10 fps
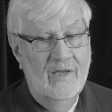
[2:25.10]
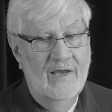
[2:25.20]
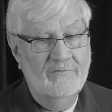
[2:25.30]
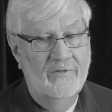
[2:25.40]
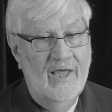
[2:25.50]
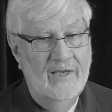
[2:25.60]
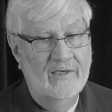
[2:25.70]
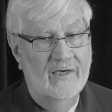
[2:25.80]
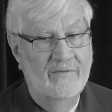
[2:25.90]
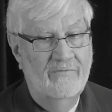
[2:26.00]
after
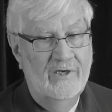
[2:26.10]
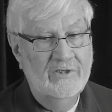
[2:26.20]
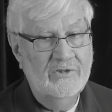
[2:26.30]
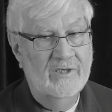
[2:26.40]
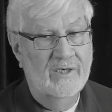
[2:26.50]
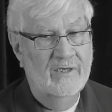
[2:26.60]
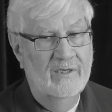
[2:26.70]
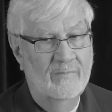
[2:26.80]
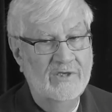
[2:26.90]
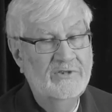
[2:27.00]
that, I finished
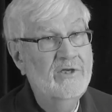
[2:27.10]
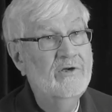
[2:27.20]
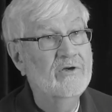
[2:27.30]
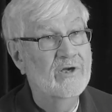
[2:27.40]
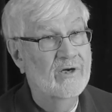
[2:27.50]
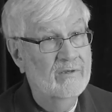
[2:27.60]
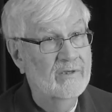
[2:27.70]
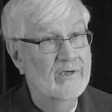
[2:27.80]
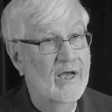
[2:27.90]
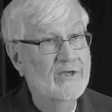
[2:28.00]
my senior
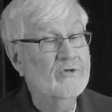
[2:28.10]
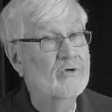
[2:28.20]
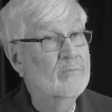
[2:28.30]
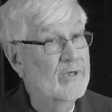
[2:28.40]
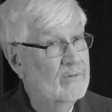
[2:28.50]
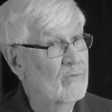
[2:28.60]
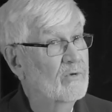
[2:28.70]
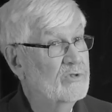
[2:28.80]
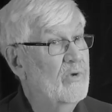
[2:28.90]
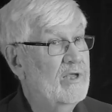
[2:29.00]
year in high school, but
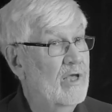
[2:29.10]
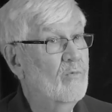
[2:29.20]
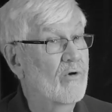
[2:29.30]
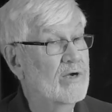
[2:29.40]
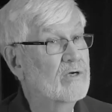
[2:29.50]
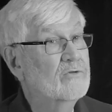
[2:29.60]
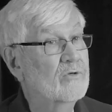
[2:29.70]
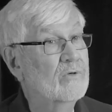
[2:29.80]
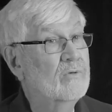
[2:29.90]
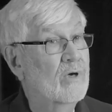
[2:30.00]
was a weekend warrior.
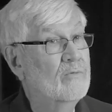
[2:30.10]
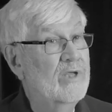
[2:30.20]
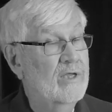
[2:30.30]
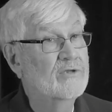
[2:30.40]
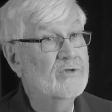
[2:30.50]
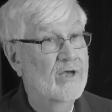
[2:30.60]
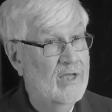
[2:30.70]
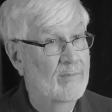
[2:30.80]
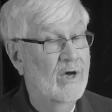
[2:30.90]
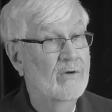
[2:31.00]
So on weekends, I
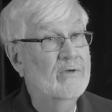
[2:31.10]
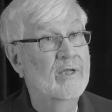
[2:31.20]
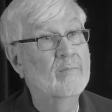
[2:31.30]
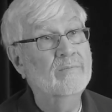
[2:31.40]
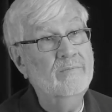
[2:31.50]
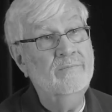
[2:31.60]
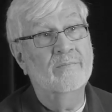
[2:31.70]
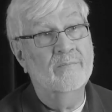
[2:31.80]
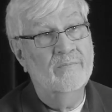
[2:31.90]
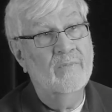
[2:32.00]
came out
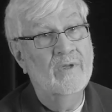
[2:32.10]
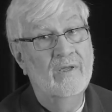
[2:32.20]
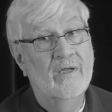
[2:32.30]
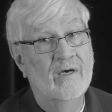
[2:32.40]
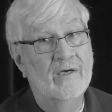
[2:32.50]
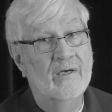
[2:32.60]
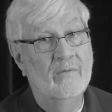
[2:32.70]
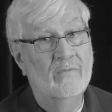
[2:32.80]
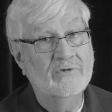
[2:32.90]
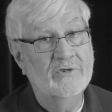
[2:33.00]
and
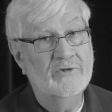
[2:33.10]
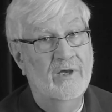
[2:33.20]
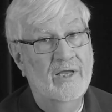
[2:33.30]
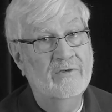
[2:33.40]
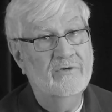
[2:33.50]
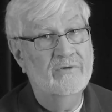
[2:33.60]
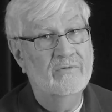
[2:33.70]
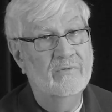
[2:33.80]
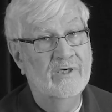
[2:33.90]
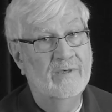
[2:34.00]
was assigned
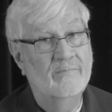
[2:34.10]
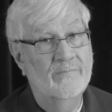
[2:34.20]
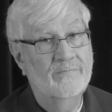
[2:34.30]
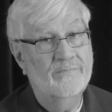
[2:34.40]
to